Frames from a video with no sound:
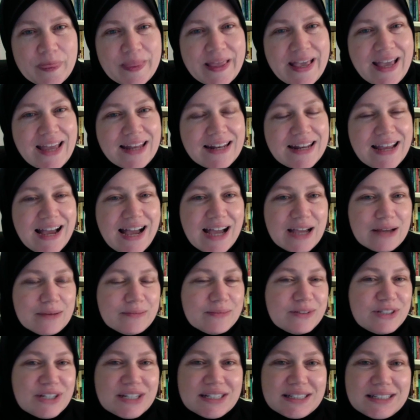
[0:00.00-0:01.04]
And I am
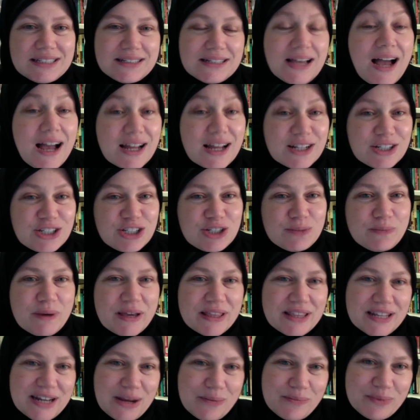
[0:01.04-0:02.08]
just touched by
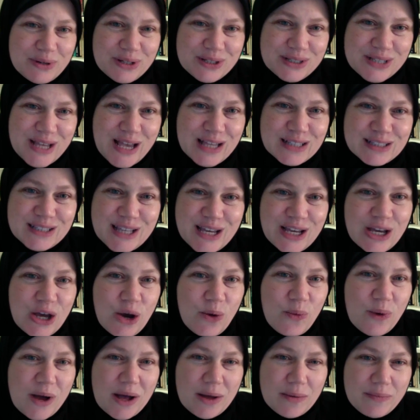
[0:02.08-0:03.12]
the numbers as they
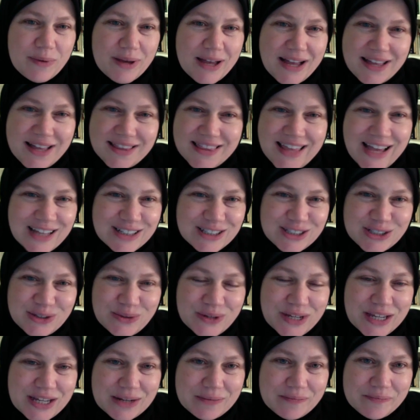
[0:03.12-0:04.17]
go up on that
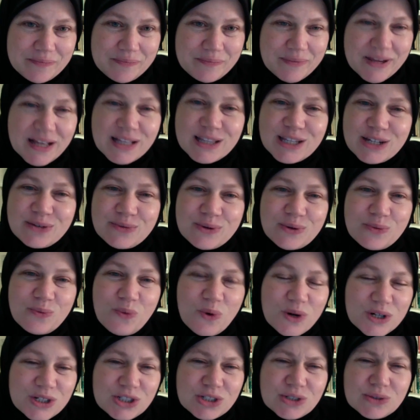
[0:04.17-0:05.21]
screen. May Allah
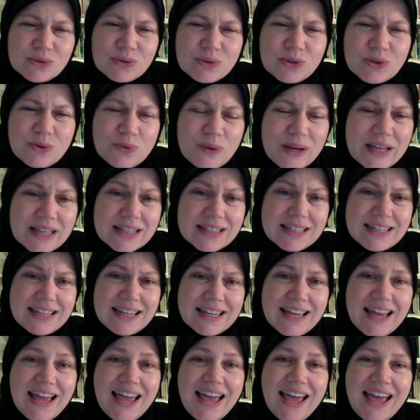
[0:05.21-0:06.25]
reward you greatly.
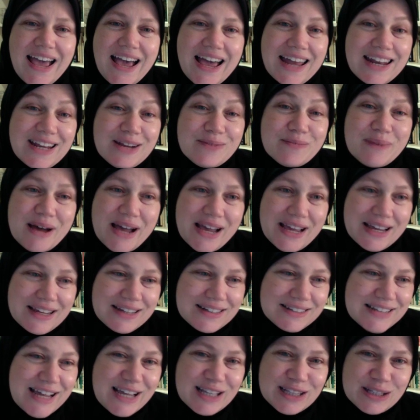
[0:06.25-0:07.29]
And in my
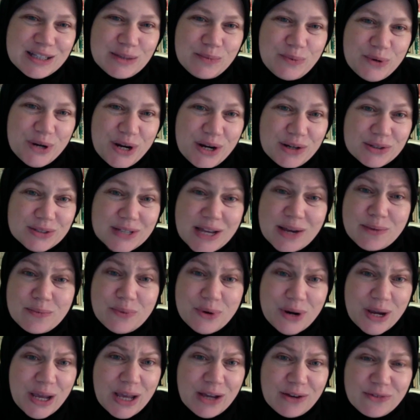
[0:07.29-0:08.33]
nightly prayers, I am
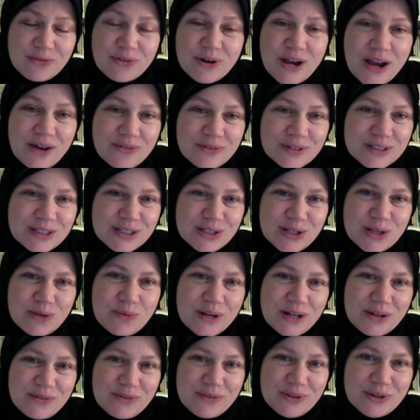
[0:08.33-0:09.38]
praying for every single
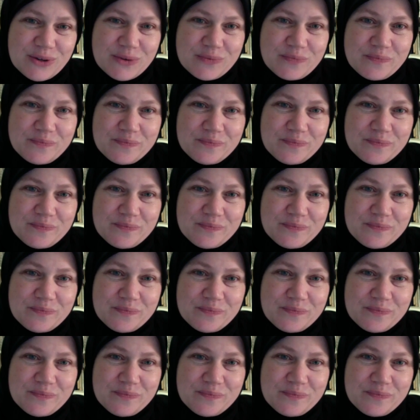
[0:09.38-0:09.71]
one of you.